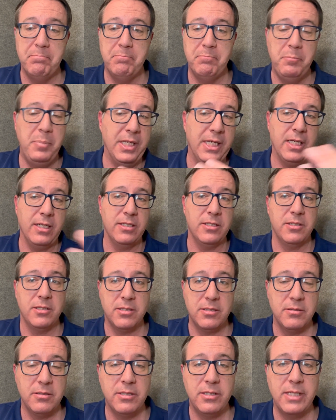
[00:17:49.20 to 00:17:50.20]

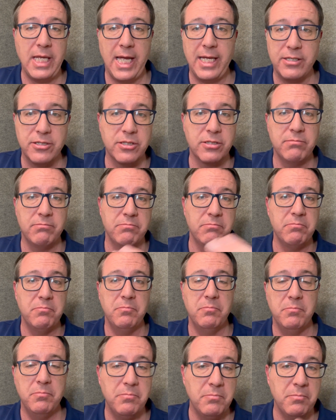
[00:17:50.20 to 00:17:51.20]
Because that's
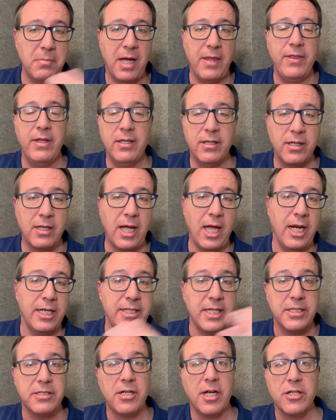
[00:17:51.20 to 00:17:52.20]
I think kind of
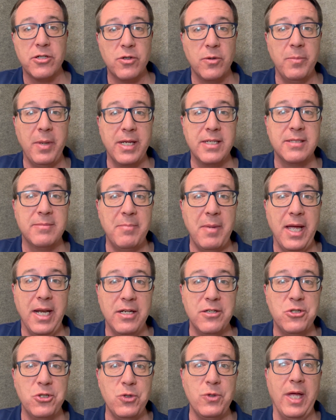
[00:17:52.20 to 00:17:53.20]
testosterone makes
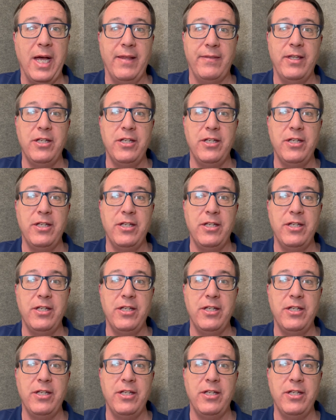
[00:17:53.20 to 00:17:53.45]
men do that.